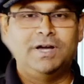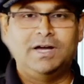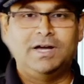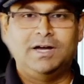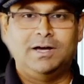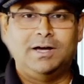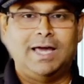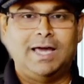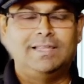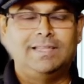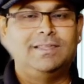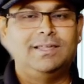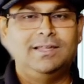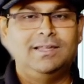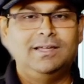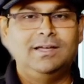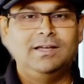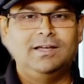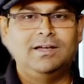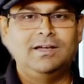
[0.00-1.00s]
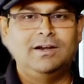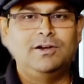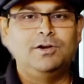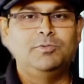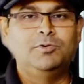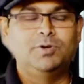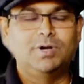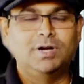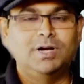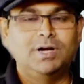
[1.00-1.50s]
uh, I think,
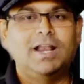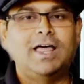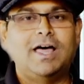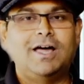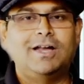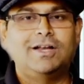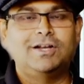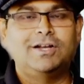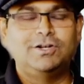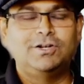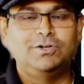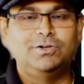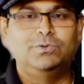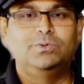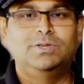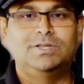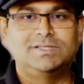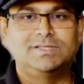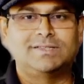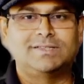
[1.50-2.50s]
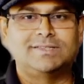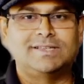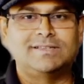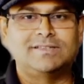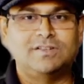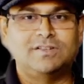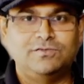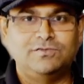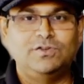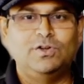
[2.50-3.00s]
contributed a lot to the
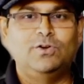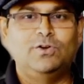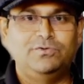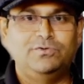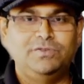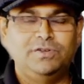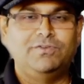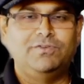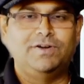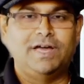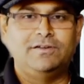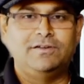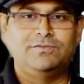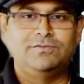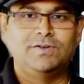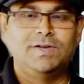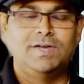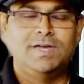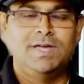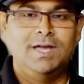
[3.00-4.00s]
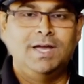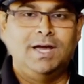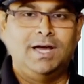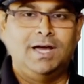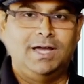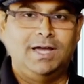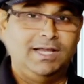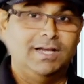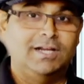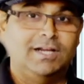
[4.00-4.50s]
success of YOLO v5
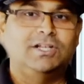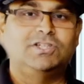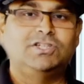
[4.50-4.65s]
uh, in